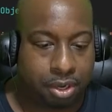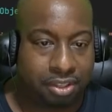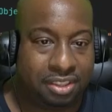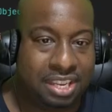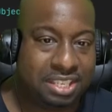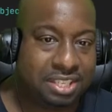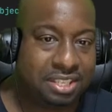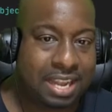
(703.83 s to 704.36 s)

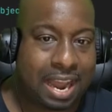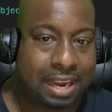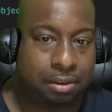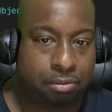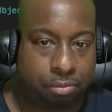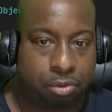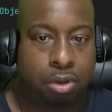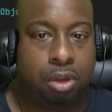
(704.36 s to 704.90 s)
This site
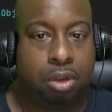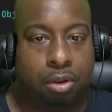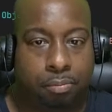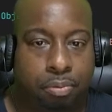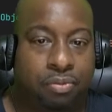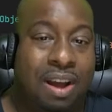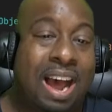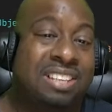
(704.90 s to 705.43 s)

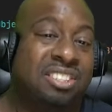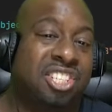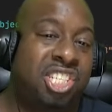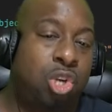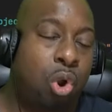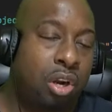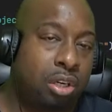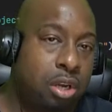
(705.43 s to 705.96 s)
provides the
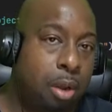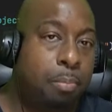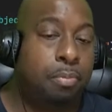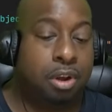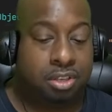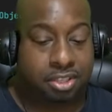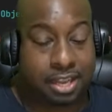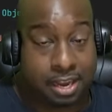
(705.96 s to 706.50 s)
shortcut
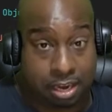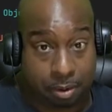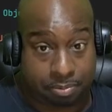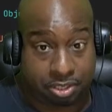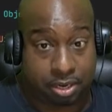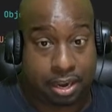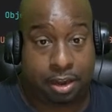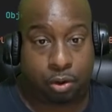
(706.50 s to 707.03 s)
of setting up
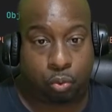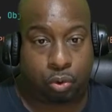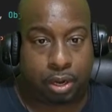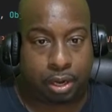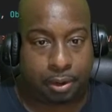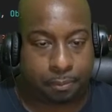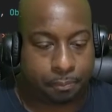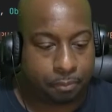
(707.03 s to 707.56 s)
Selenium
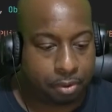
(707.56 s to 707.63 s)
Grid.